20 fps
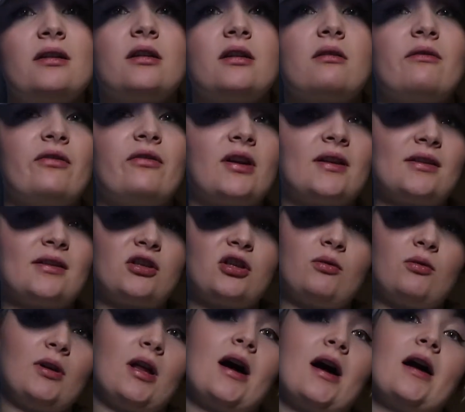You know, if things are
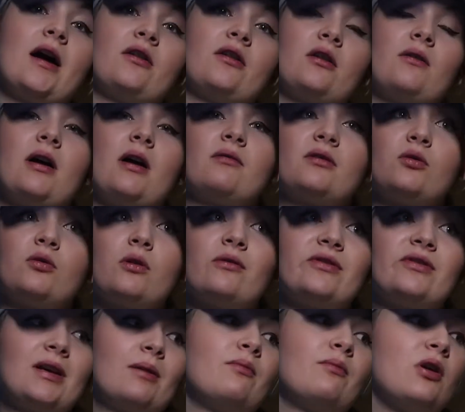too light, I know how to work
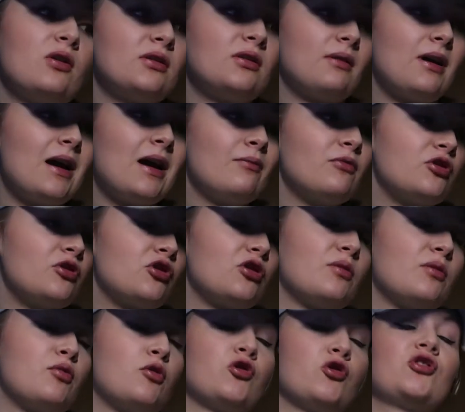with tempo. So I am just
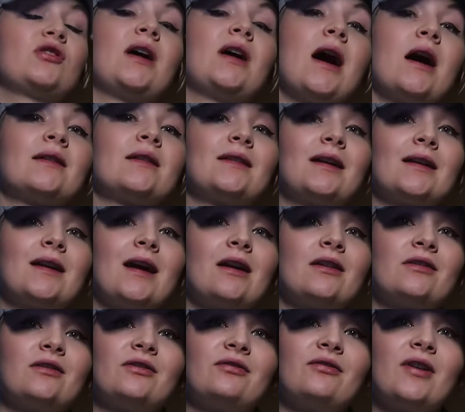going to push as hard as I
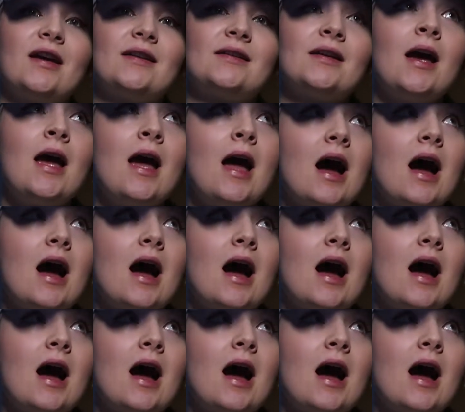can in this phase.